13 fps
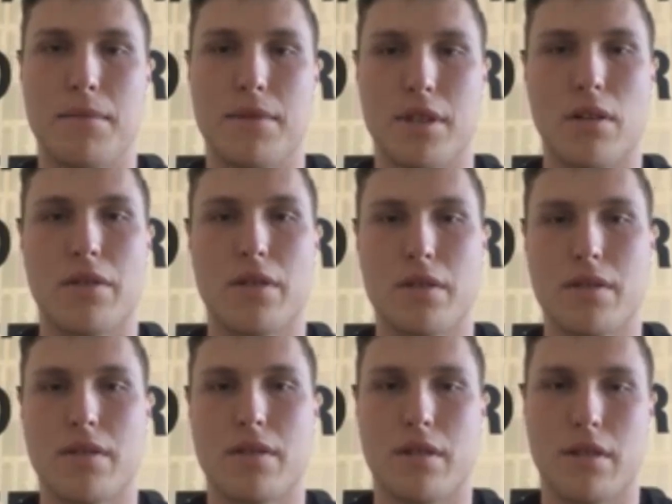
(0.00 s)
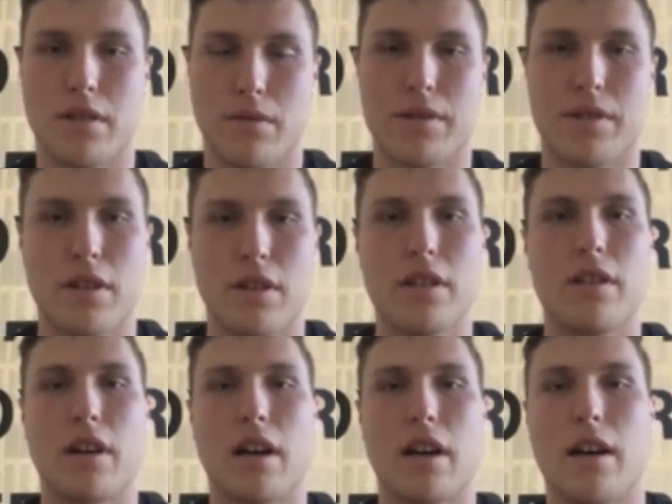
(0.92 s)
So there was
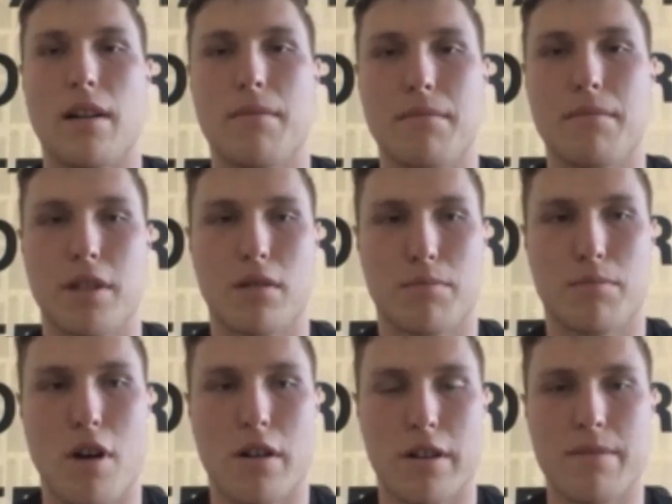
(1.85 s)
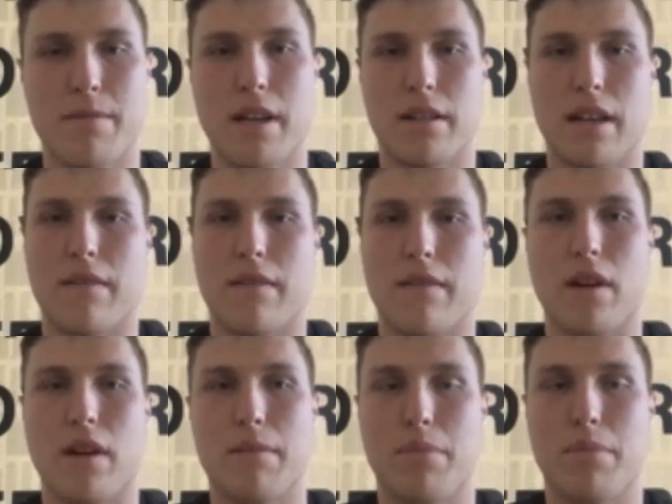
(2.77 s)
good, progress made on that
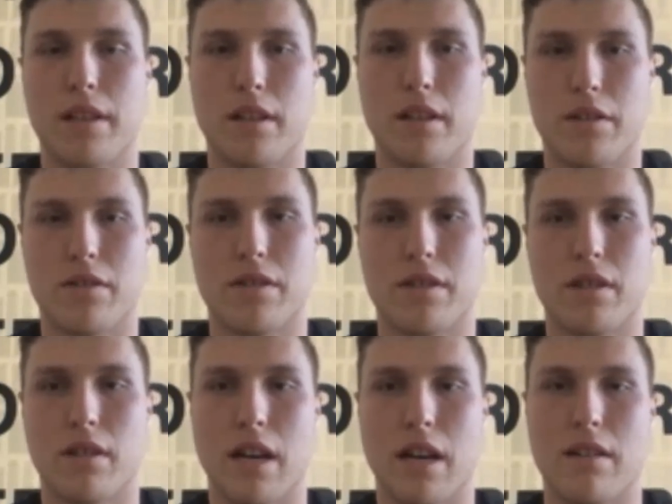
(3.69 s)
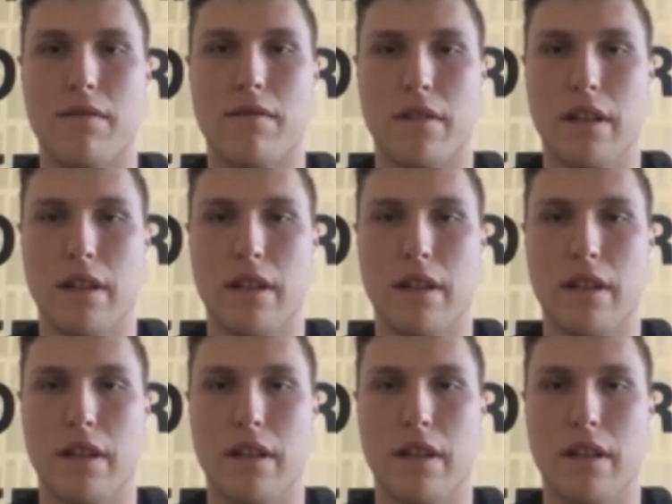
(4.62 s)
front, but they're still kind of